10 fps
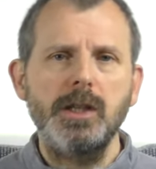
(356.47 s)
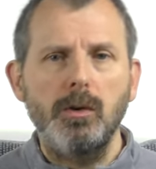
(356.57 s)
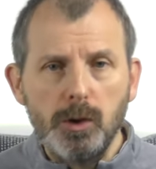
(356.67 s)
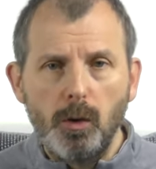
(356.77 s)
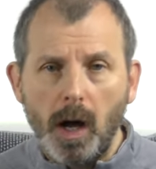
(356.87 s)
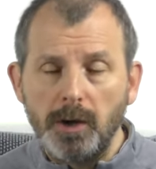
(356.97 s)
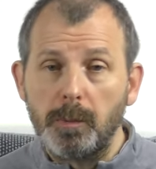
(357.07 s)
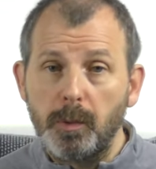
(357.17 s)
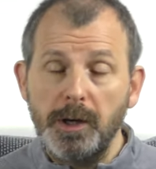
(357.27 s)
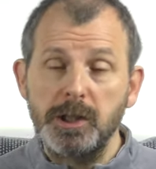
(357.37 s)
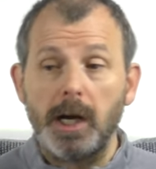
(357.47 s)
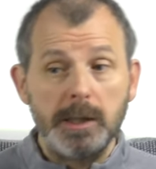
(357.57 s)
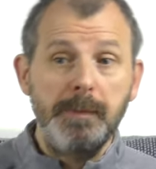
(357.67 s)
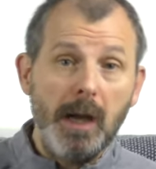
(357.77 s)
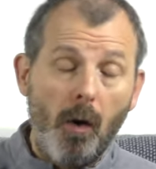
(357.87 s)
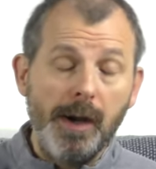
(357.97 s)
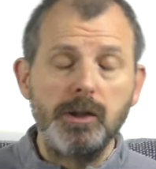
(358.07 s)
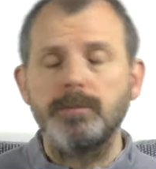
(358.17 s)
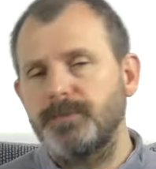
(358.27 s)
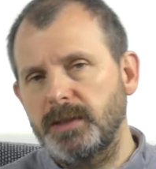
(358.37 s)
So you're under pressure. It's behind
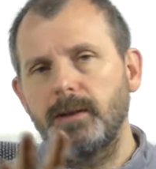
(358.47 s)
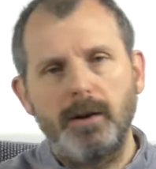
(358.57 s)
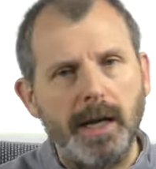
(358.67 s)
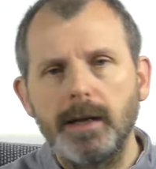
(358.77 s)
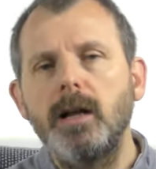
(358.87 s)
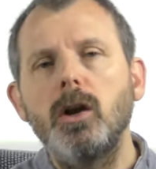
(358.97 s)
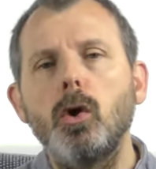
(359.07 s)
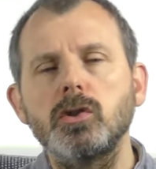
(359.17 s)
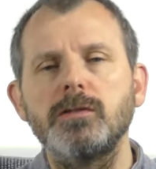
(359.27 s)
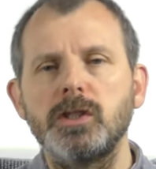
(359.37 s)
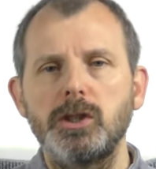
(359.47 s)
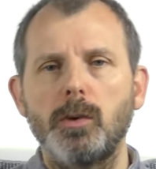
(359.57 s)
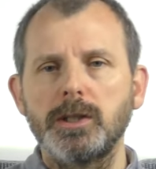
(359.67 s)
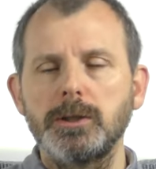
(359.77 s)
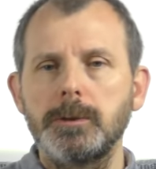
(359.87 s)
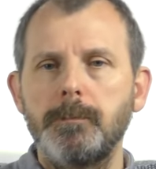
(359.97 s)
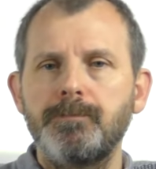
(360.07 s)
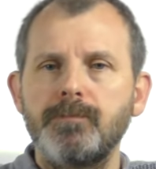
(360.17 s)
you. Okay, lots of situations.